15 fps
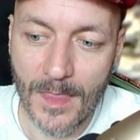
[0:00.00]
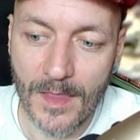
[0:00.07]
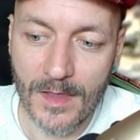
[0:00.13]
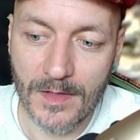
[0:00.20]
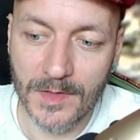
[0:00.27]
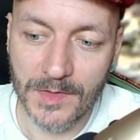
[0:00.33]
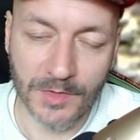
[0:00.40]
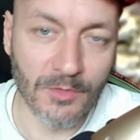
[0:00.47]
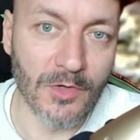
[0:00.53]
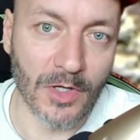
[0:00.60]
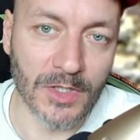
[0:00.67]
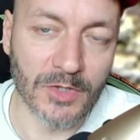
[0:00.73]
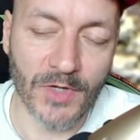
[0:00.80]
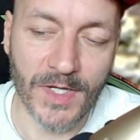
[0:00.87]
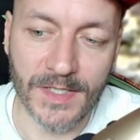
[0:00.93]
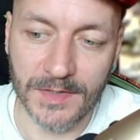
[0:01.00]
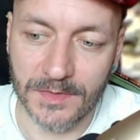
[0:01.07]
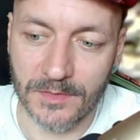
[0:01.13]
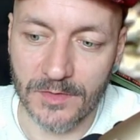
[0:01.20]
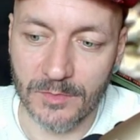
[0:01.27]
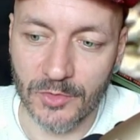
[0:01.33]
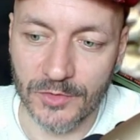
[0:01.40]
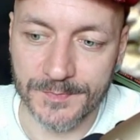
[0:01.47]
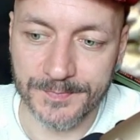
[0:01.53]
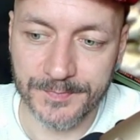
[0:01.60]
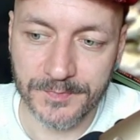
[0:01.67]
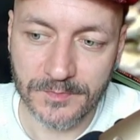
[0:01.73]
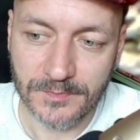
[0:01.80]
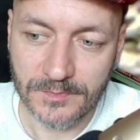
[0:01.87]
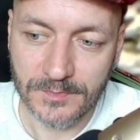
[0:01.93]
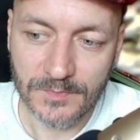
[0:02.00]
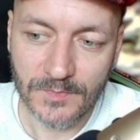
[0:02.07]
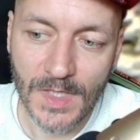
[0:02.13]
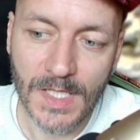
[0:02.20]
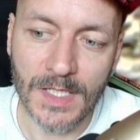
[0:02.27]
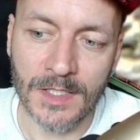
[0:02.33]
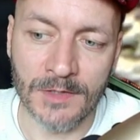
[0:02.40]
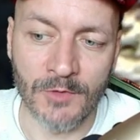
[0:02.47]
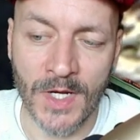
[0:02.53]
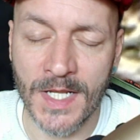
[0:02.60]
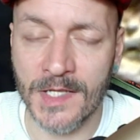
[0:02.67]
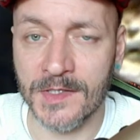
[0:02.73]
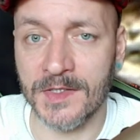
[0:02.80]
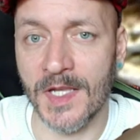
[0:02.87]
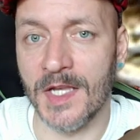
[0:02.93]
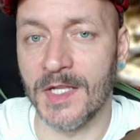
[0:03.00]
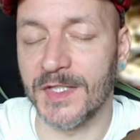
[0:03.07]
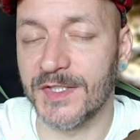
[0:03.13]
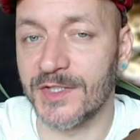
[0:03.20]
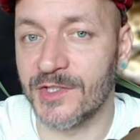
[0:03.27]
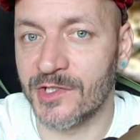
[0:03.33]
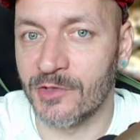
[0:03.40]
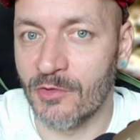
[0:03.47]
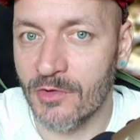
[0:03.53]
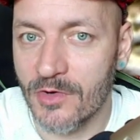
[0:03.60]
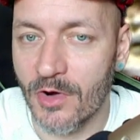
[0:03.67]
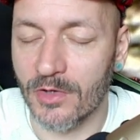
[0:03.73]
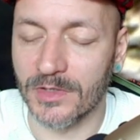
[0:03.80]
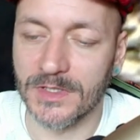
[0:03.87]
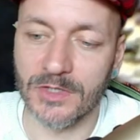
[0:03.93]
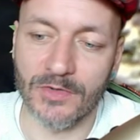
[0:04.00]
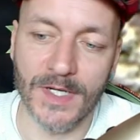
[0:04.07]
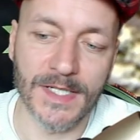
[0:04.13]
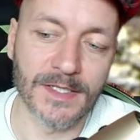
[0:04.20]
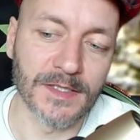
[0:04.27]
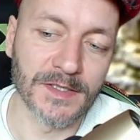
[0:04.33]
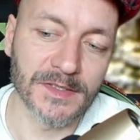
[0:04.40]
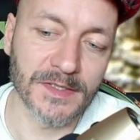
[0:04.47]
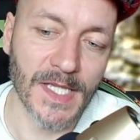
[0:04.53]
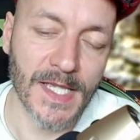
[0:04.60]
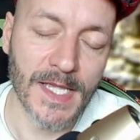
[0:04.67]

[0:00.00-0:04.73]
so-called craters on the moon. And when I say so-called craters,